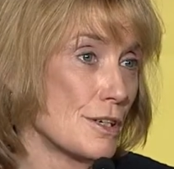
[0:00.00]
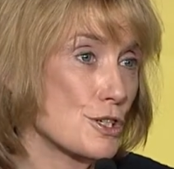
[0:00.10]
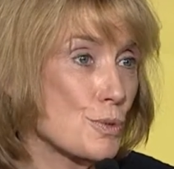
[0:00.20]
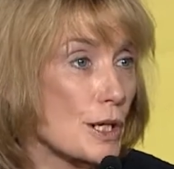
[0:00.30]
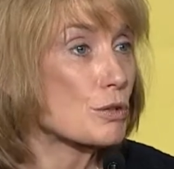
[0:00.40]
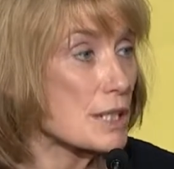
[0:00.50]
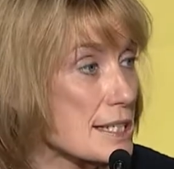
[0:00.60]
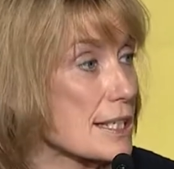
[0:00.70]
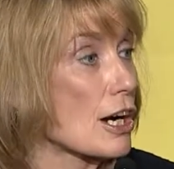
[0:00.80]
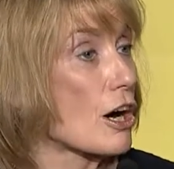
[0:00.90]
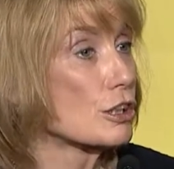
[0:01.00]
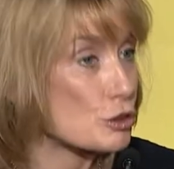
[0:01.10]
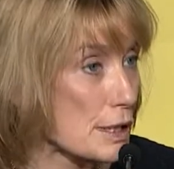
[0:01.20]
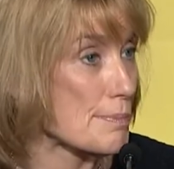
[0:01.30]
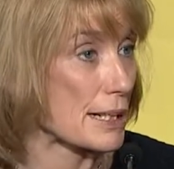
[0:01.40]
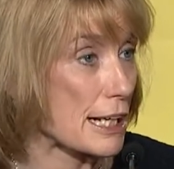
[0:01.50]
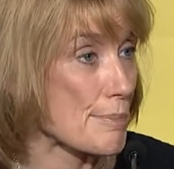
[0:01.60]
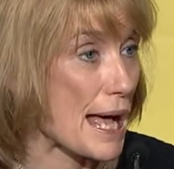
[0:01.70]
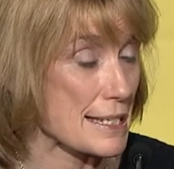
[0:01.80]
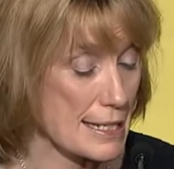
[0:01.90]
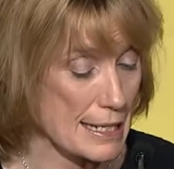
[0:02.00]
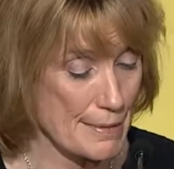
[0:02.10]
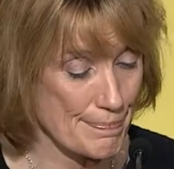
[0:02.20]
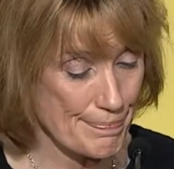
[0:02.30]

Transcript: to increasing our treatment capacity.